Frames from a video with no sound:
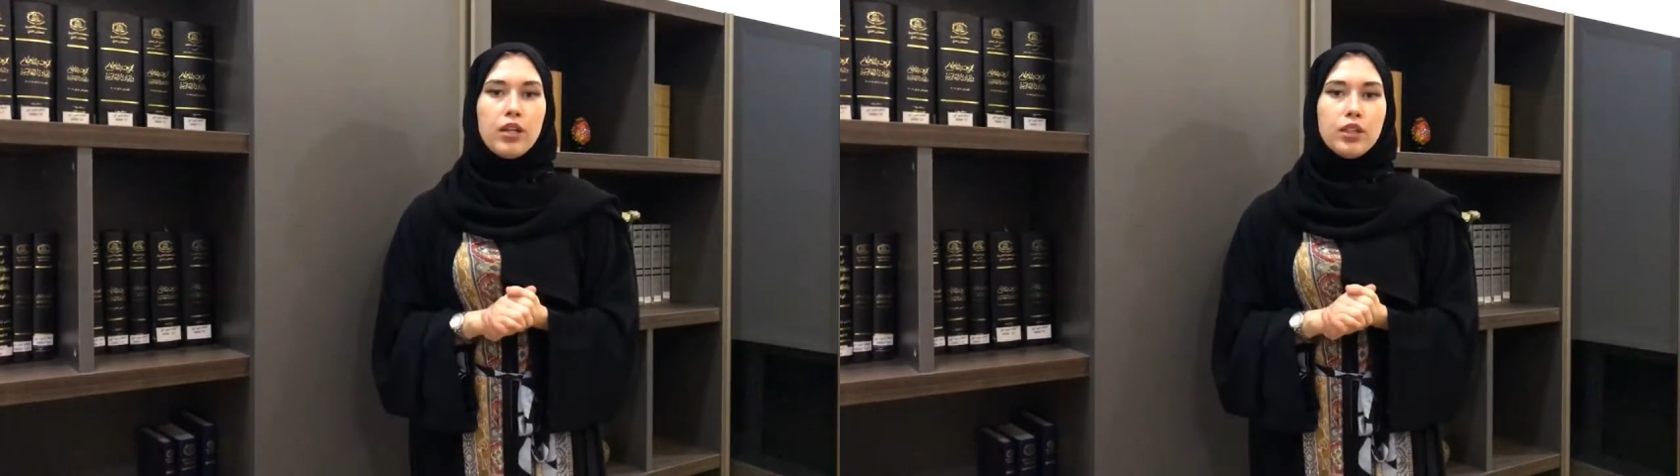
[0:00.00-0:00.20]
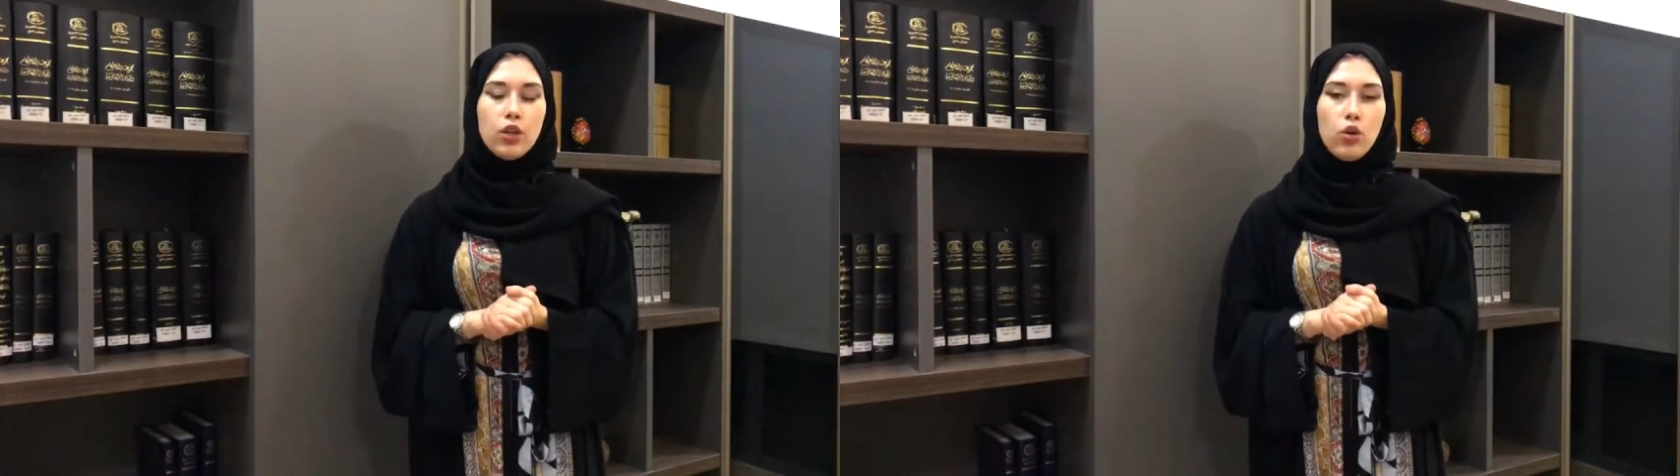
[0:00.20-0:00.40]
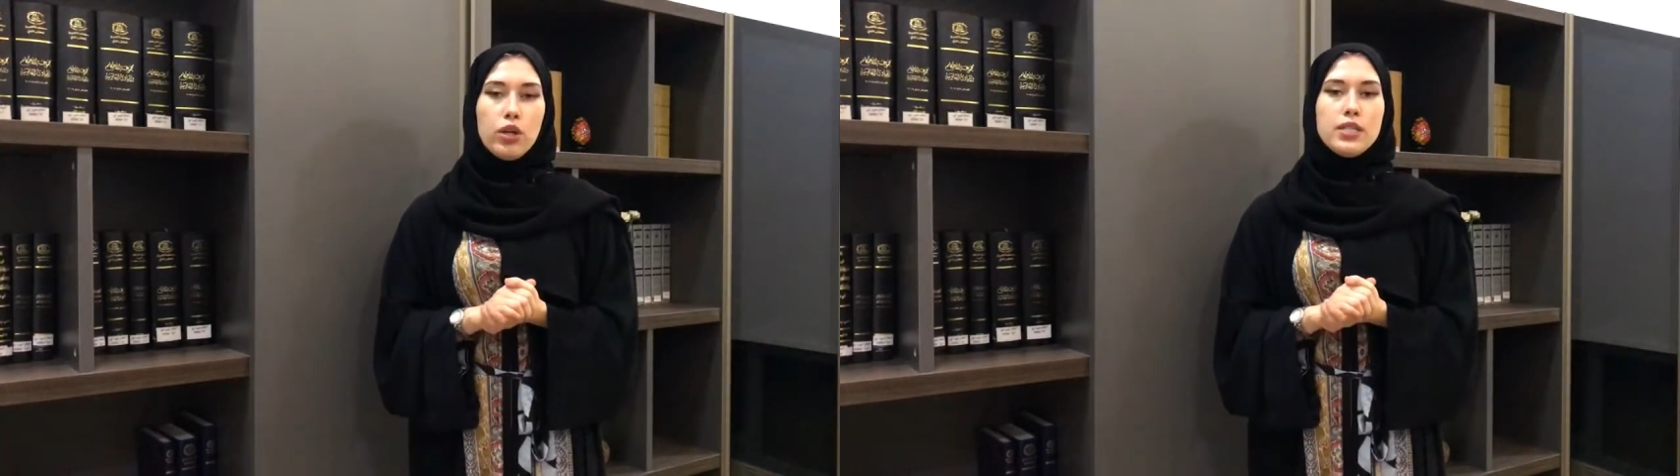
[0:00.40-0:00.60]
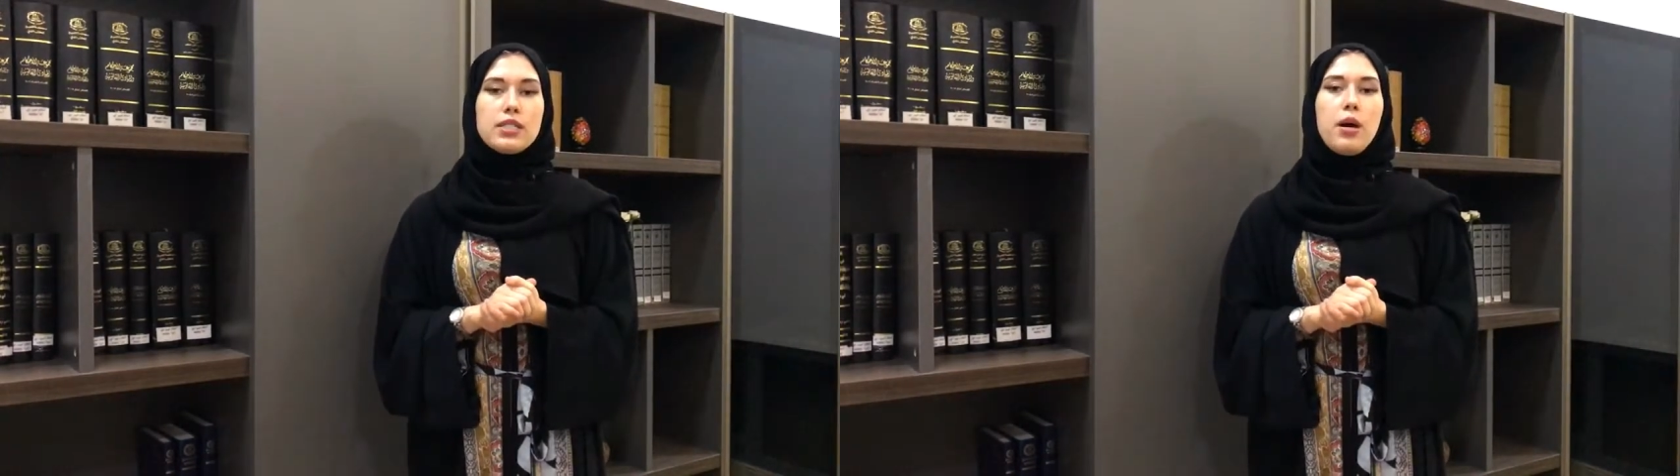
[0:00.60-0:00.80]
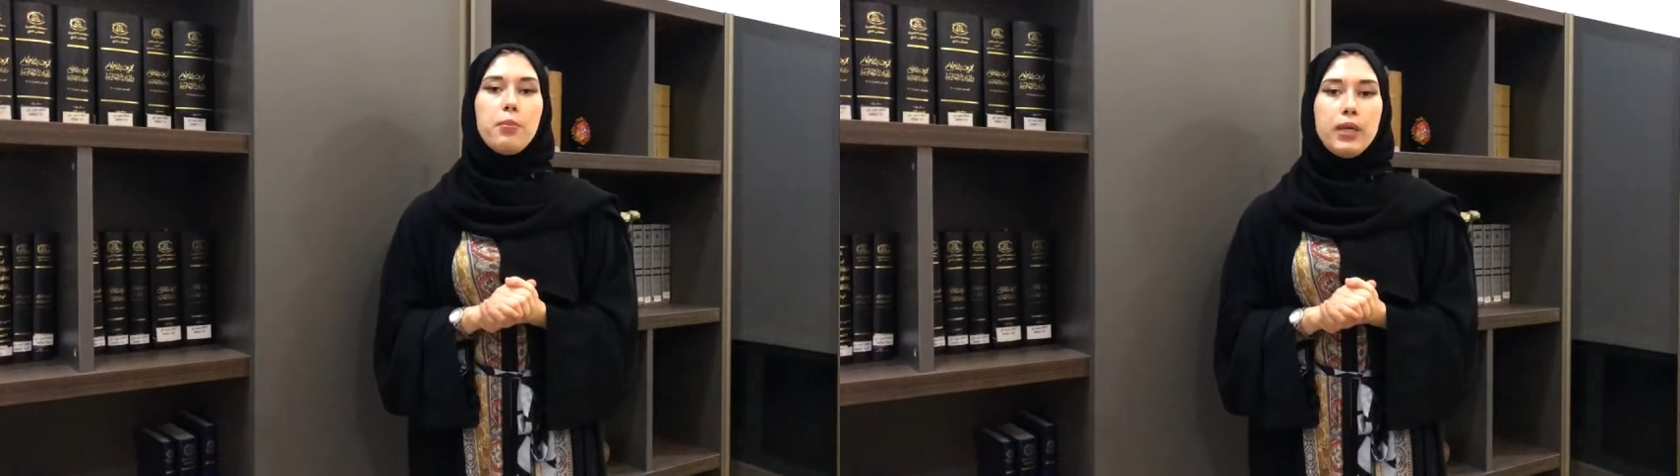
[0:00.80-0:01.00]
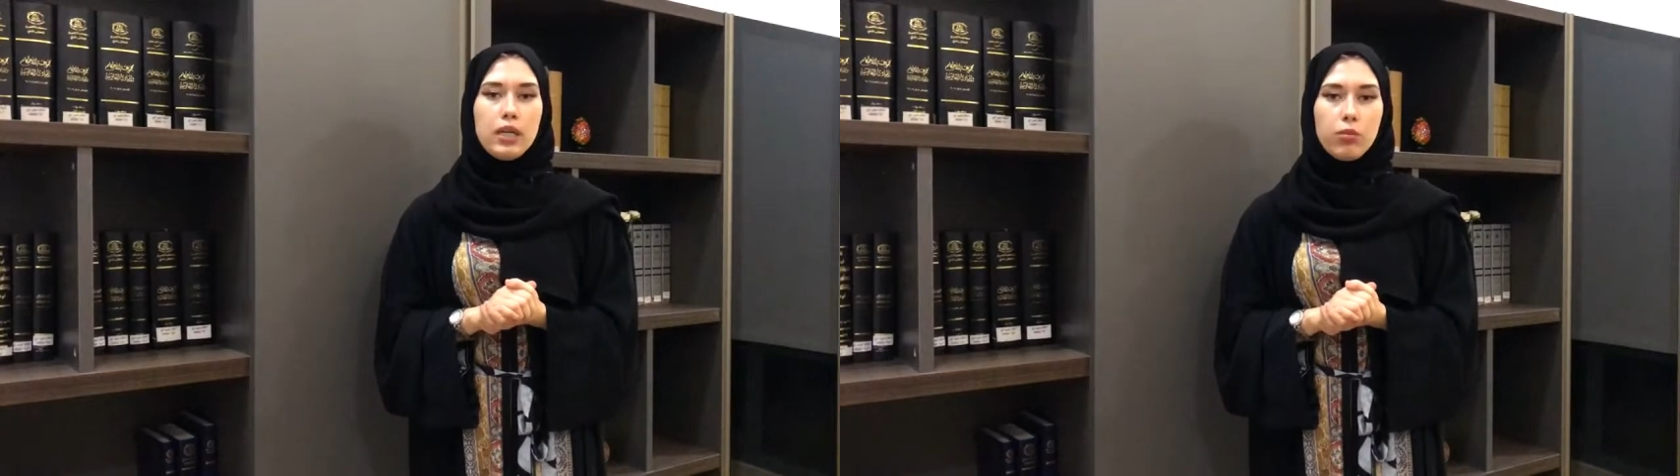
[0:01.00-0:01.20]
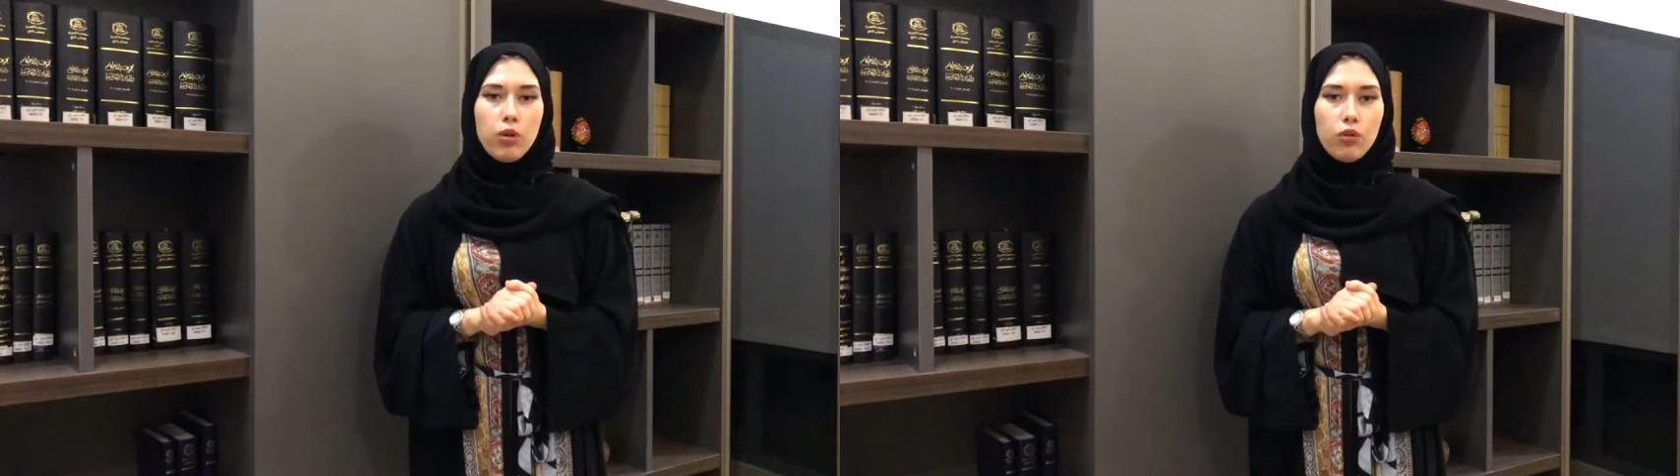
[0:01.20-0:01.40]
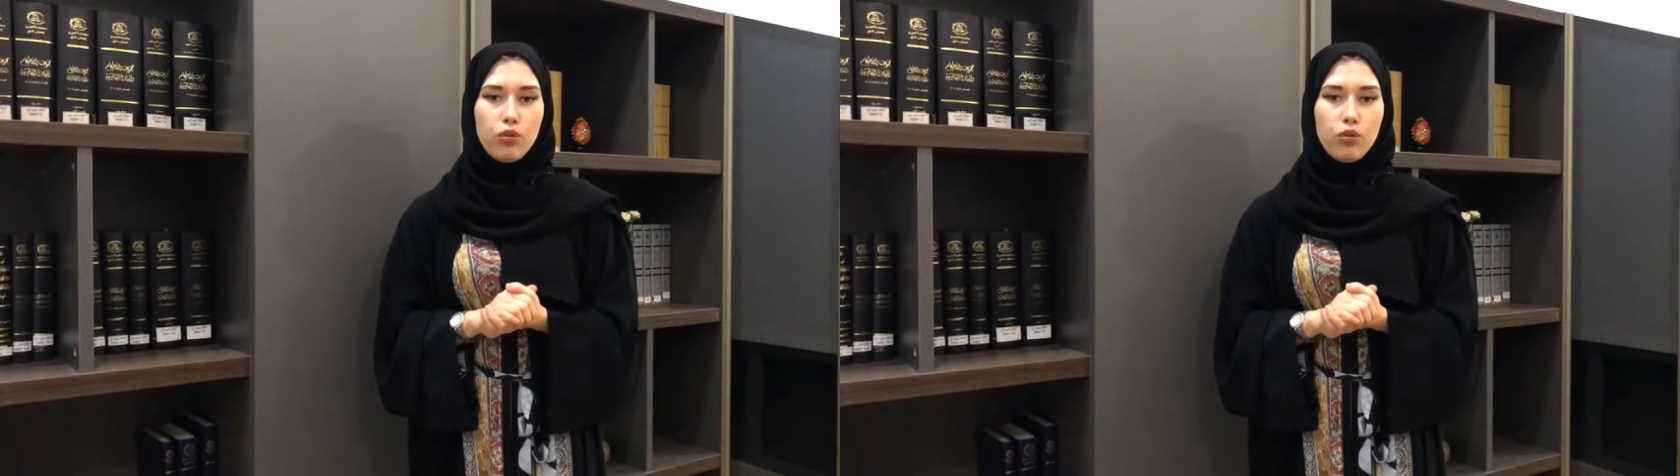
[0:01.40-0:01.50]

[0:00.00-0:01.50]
The law is applicable